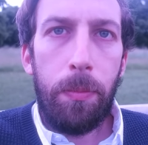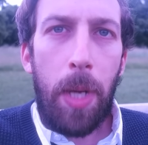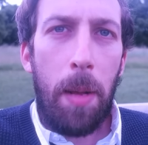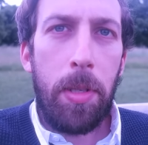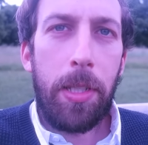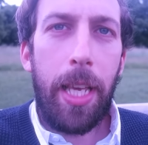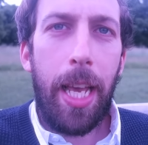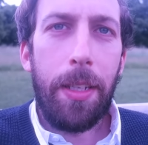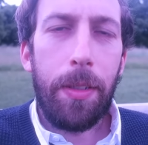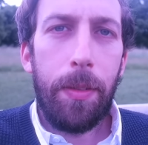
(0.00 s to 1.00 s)
But I'm
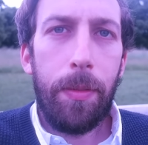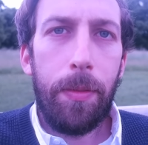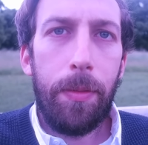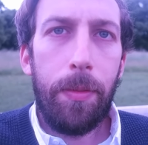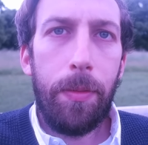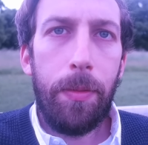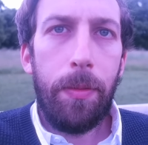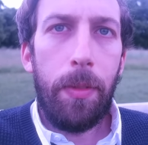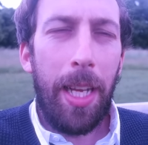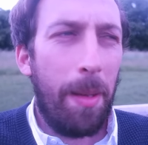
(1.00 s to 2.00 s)
scared.
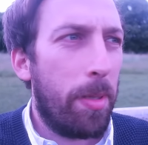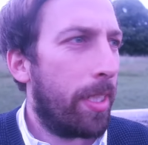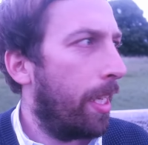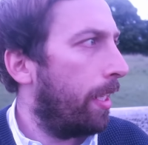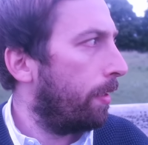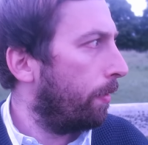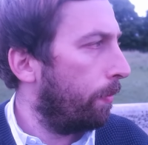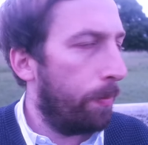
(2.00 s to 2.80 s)
I am scared.